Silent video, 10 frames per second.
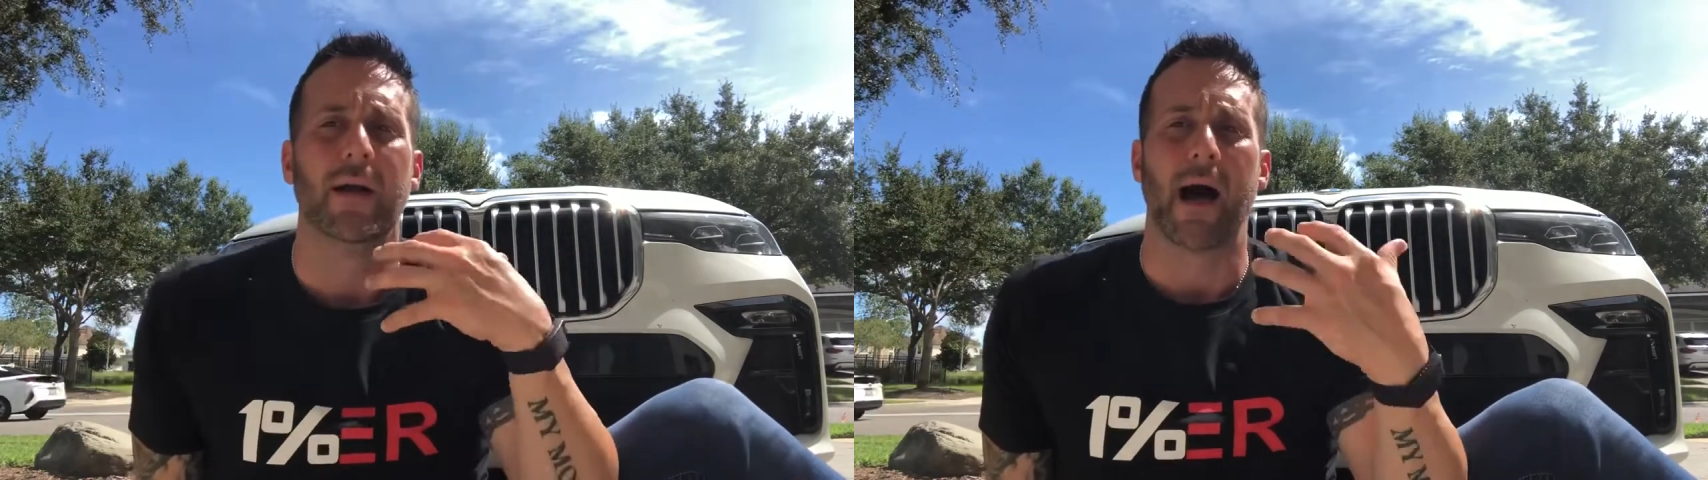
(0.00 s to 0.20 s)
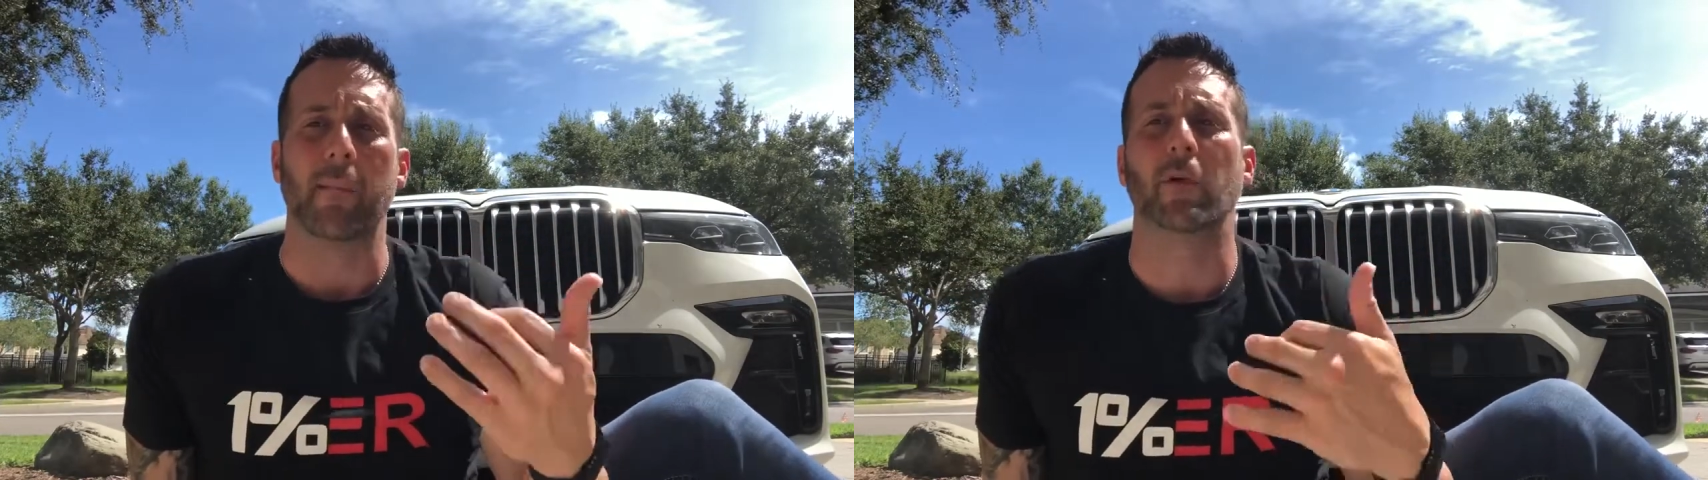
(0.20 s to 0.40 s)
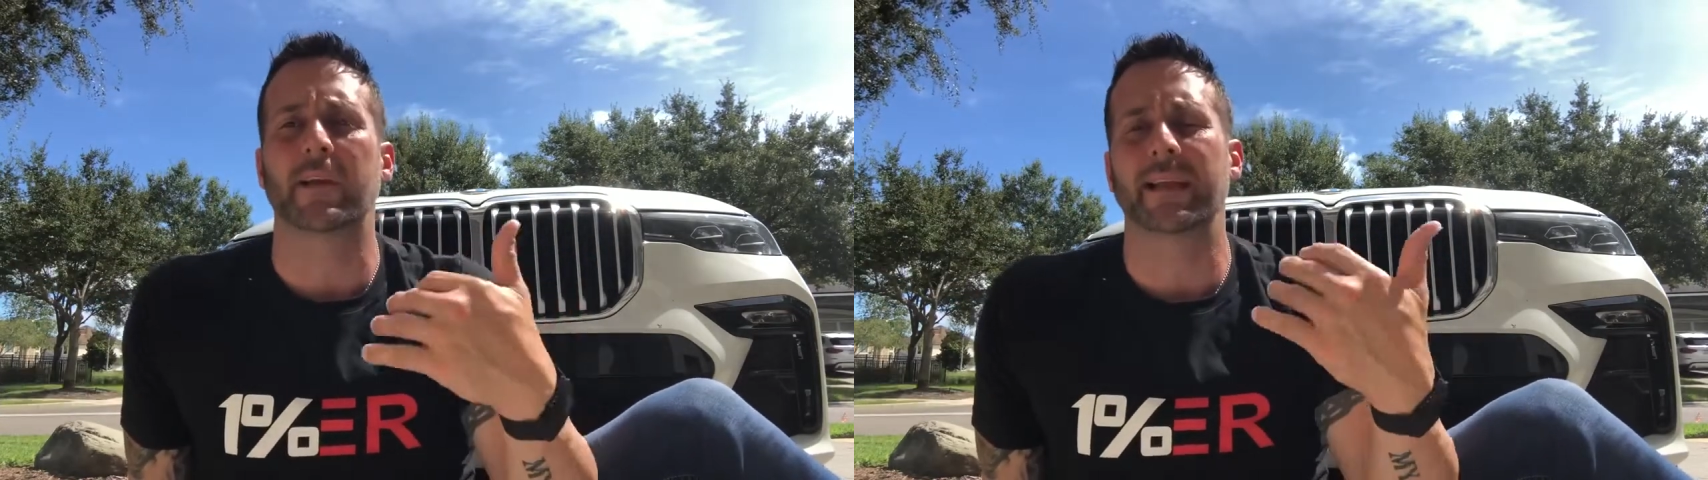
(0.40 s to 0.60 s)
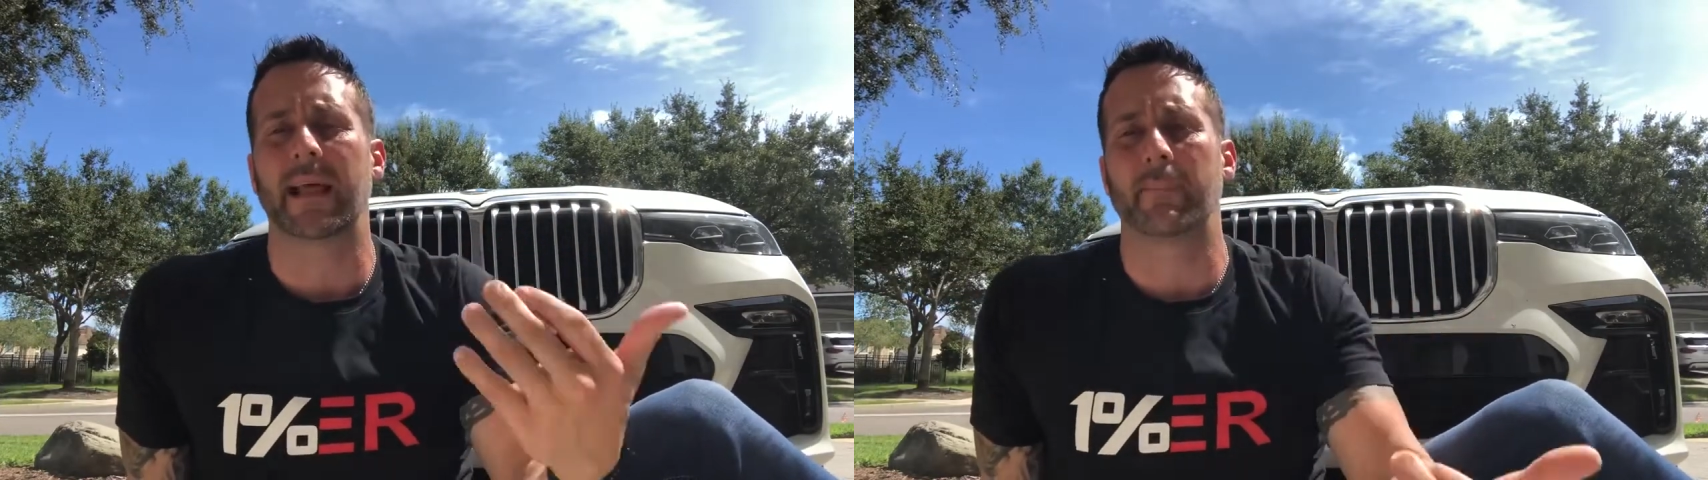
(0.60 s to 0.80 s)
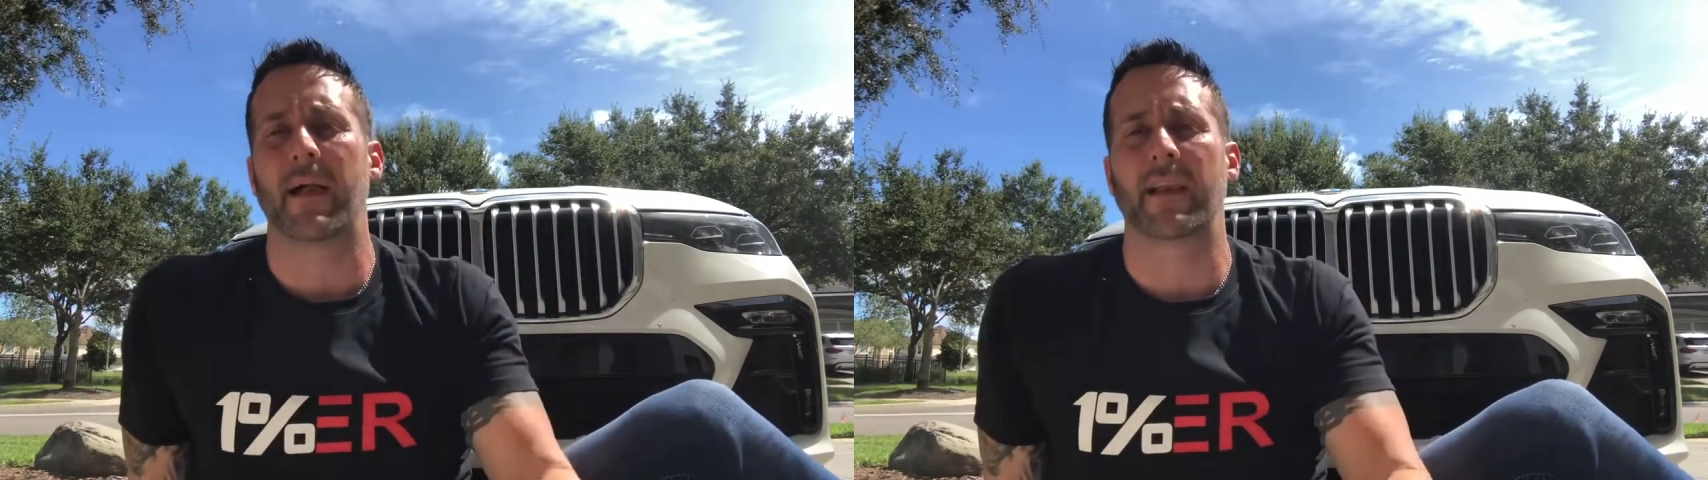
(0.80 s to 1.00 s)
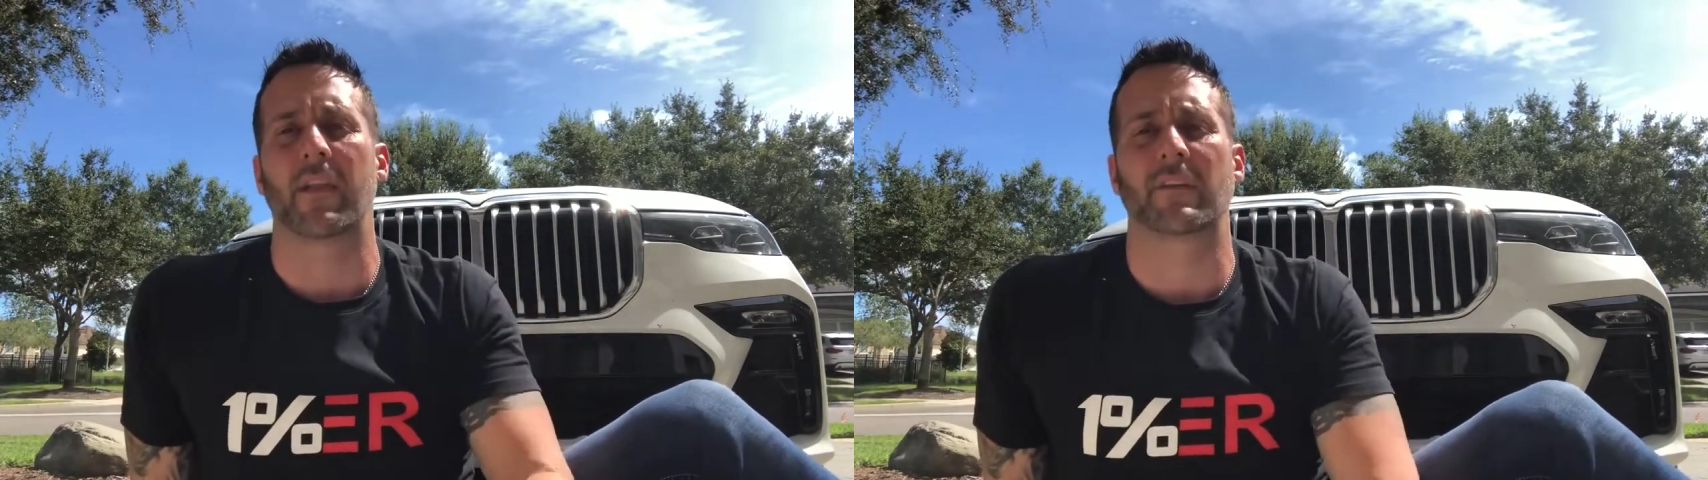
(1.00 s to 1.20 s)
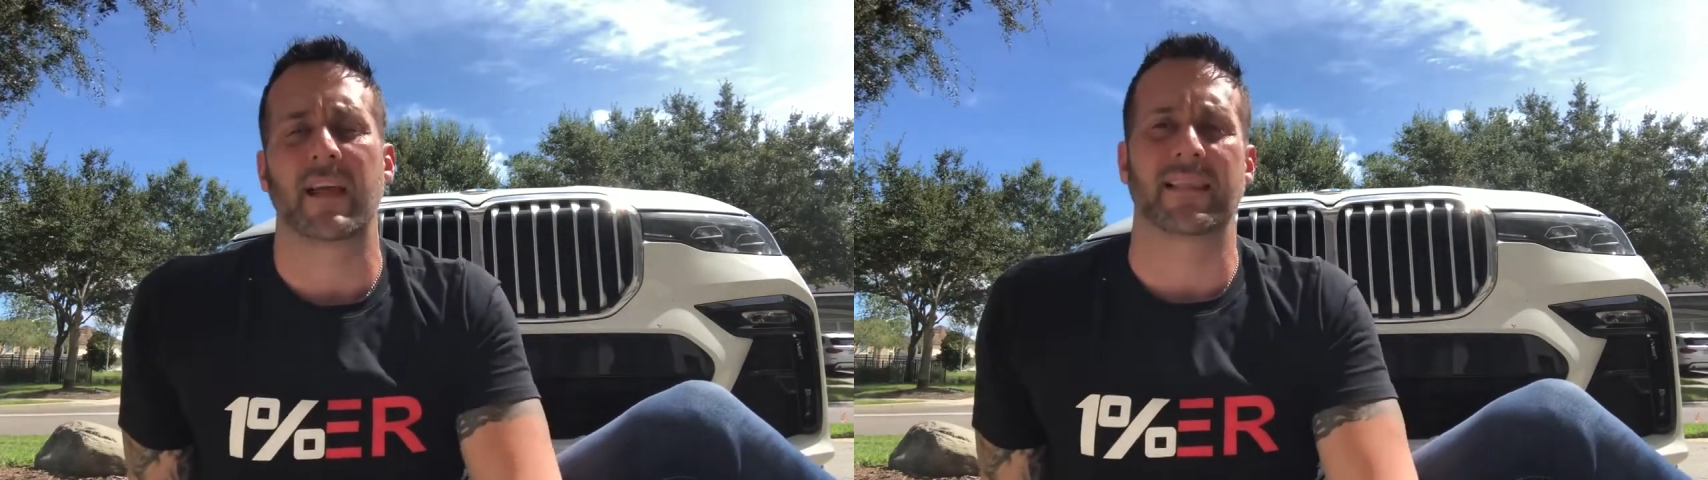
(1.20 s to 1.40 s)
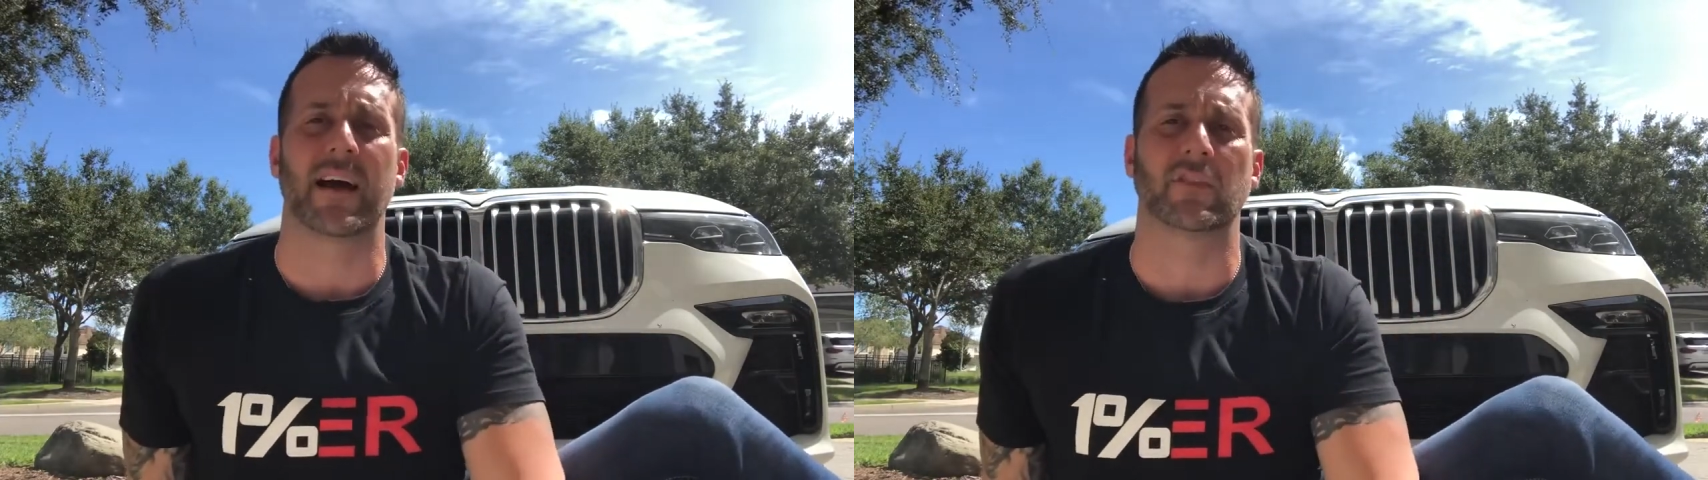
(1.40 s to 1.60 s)
I'm looking to get about another
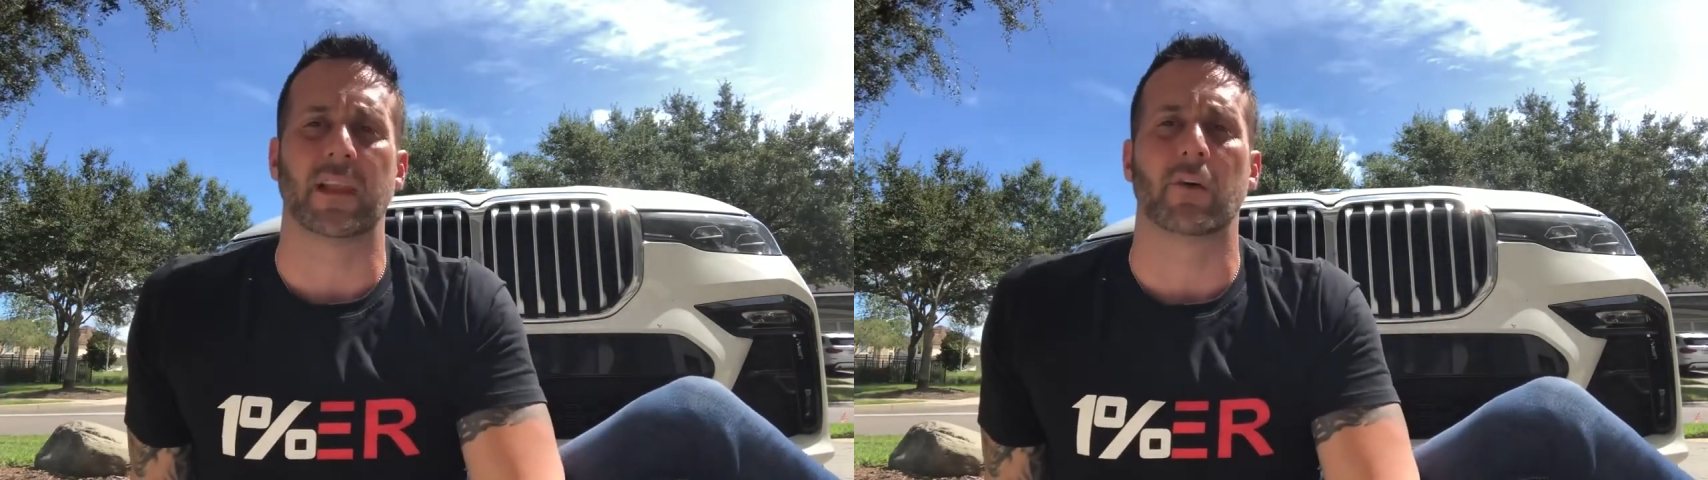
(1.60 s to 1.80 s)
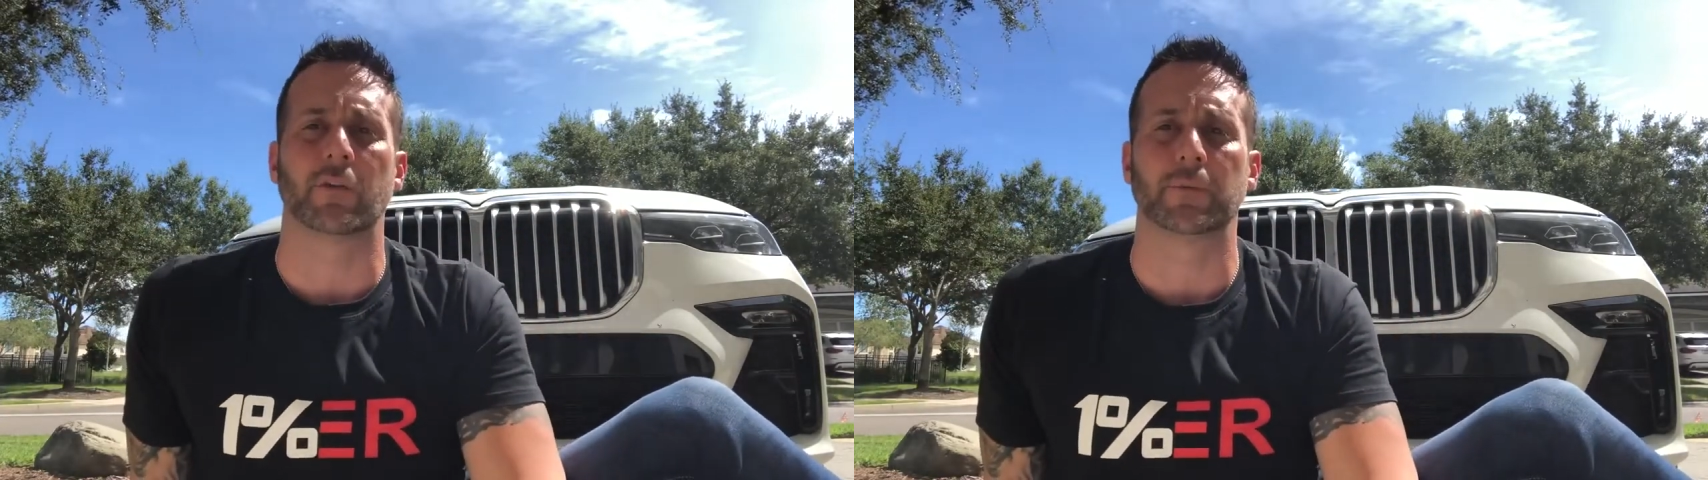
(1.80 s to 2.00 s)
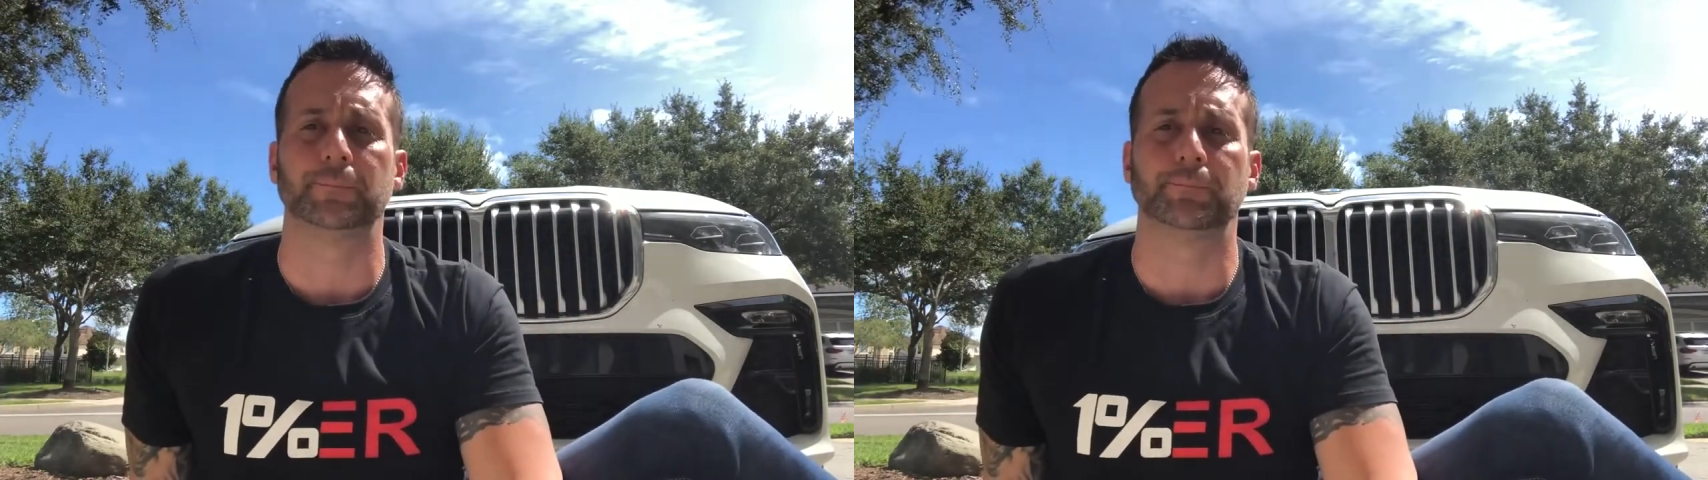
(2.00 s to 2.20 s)
$10,000.